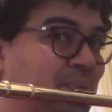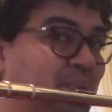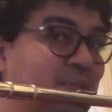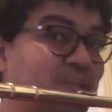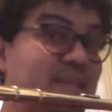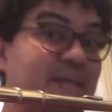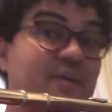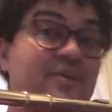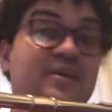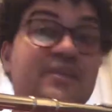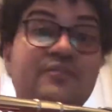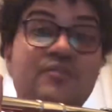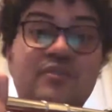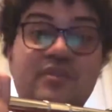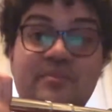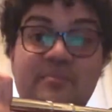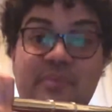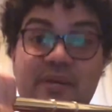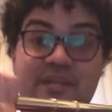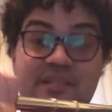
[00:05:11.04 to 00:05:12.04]
That'll give you the
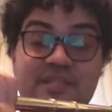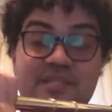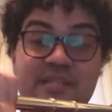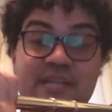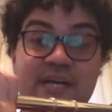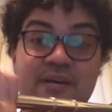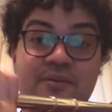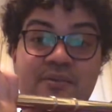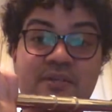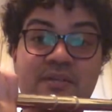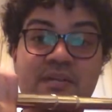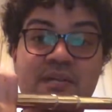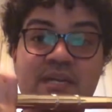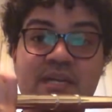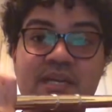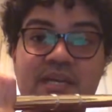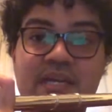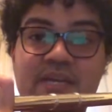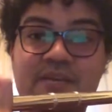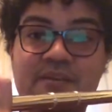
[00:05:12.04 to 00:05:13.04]
best sound.
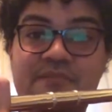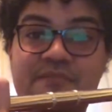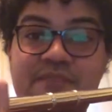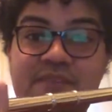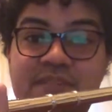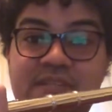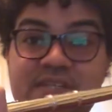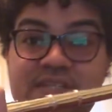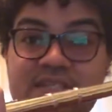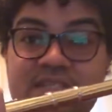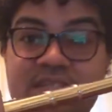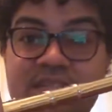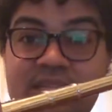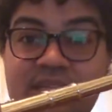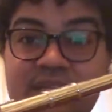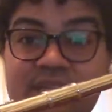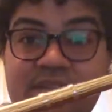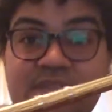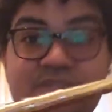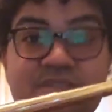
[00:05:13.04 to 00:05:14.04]
If it does
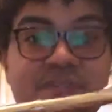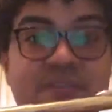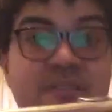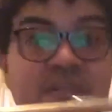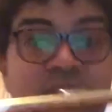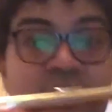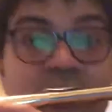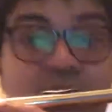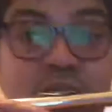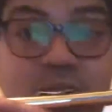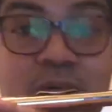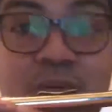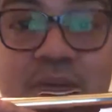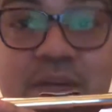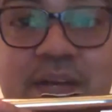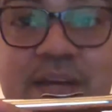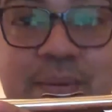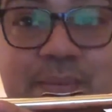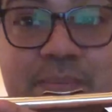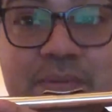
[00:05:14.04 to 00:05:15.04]
this, look what
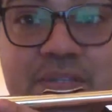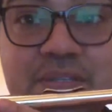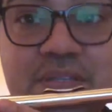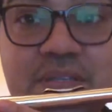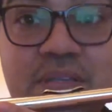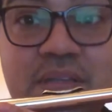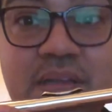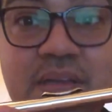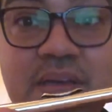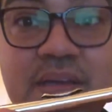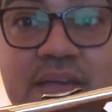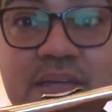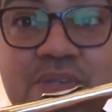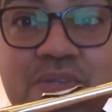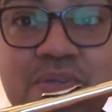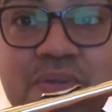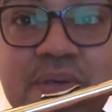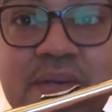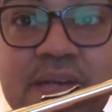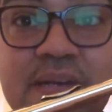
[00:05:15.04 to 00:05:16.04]
happens to the head
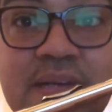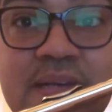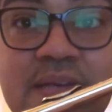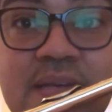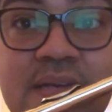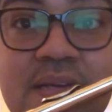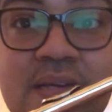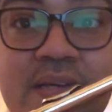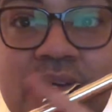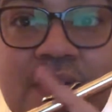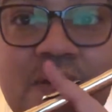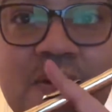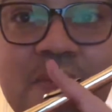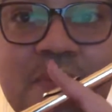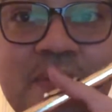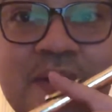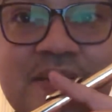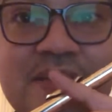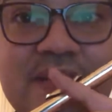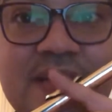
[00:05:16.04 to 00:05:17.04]
joint. You're
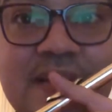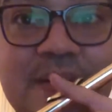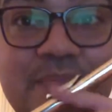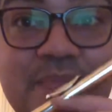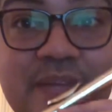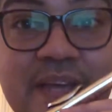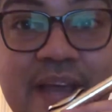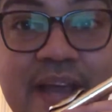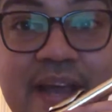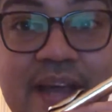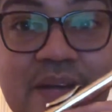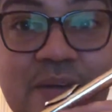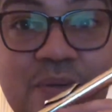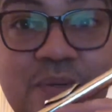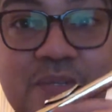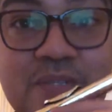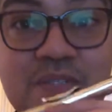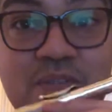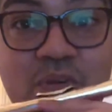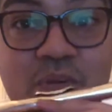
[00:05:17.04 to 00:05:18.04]
messing up the
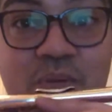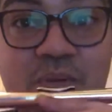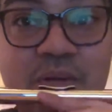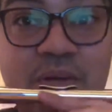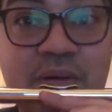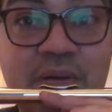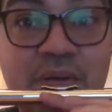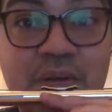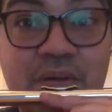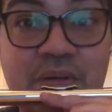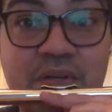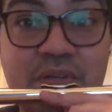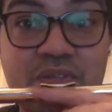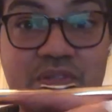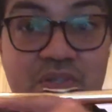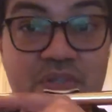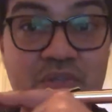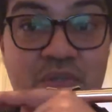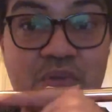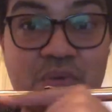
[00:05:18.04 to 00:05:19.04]
angle. It's no longer
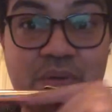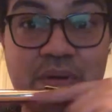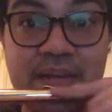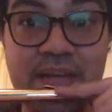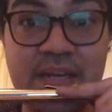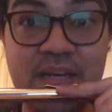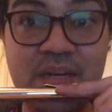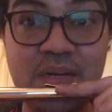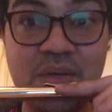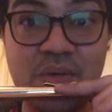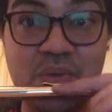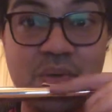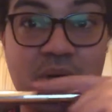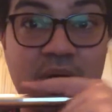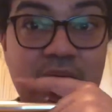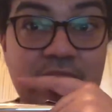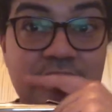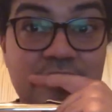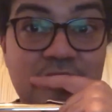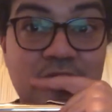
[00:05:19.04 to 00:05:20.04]
straight
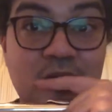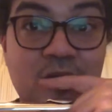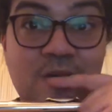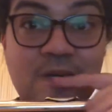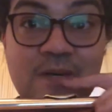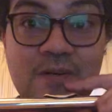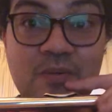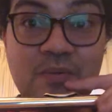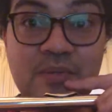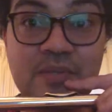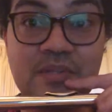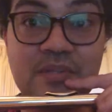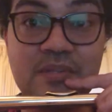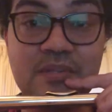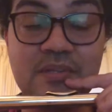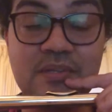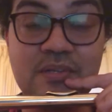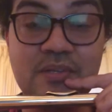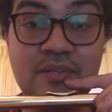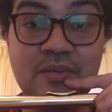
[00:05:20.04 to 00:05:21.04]
across along with
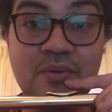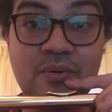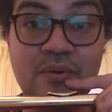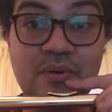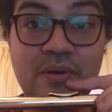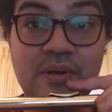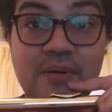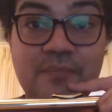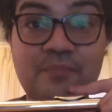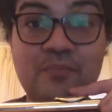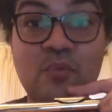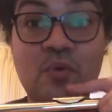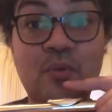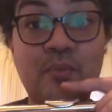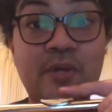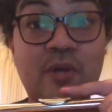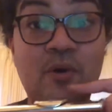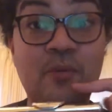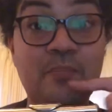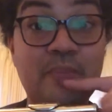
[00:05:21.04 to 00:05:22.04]
your, what
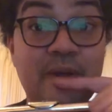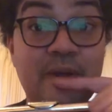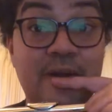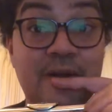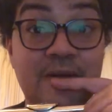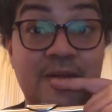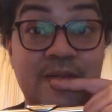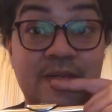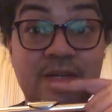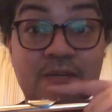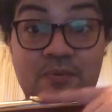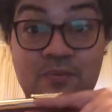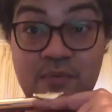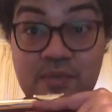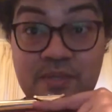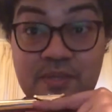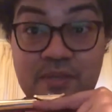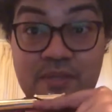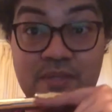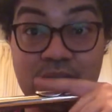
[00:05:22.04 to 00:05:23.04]
we call parallel with
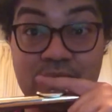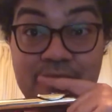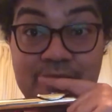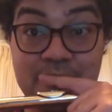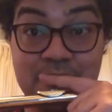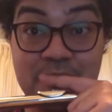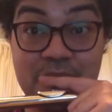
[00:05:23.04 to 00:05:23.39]
the lip,